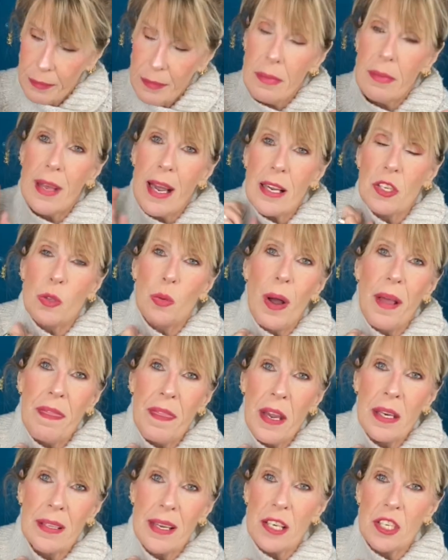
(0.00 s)
that's one
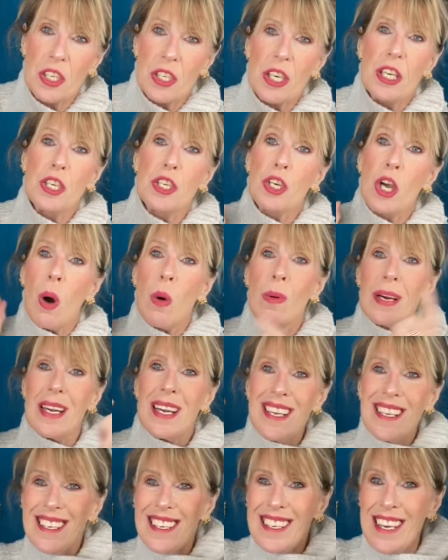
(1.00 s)
thing that is going
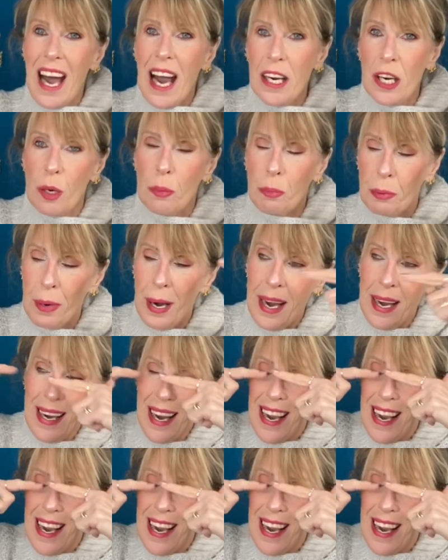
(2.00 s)
inside her brain,